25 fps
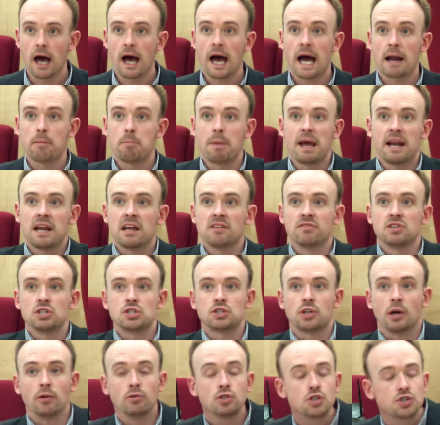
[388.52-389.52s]
and many of
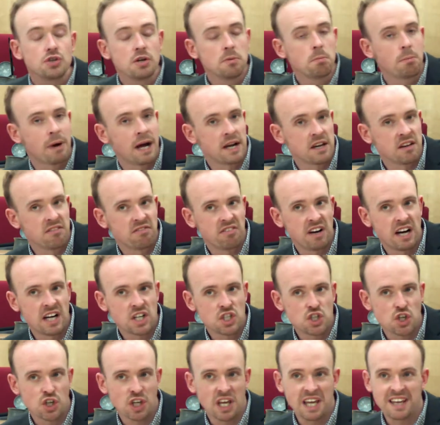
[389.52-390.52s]
its downstream
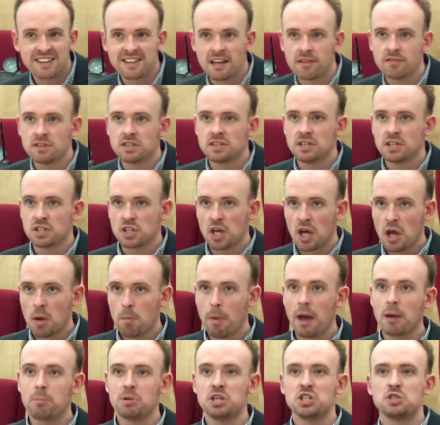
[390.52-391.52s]
manufacturing activities
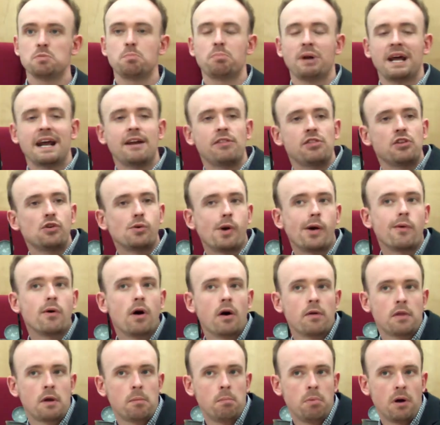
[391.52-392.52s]
might be spread
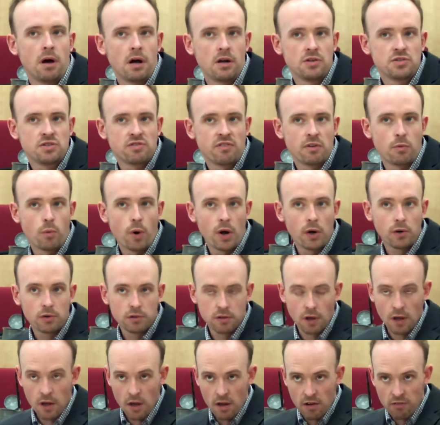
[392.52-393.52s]
throughout other parts of the
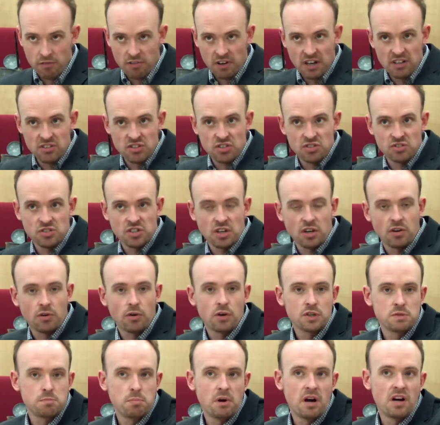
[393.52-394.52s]
world, for instance,
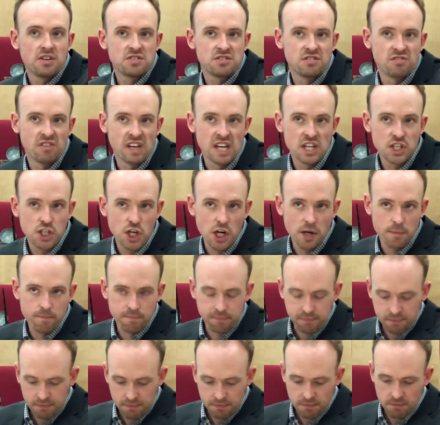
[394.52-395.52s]
across parts of Asia.
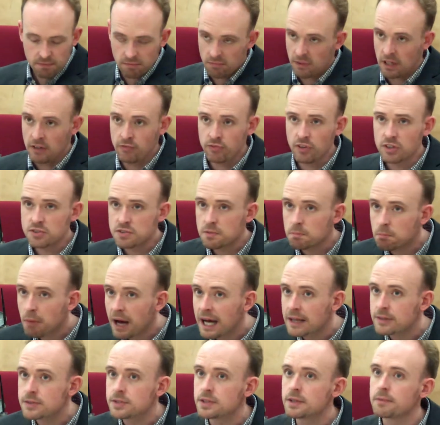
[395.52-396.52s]
Doesn't
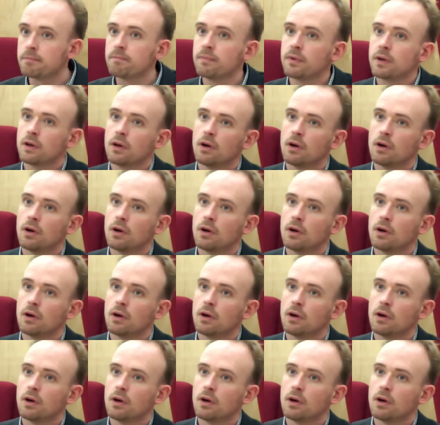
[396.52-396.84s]
matter.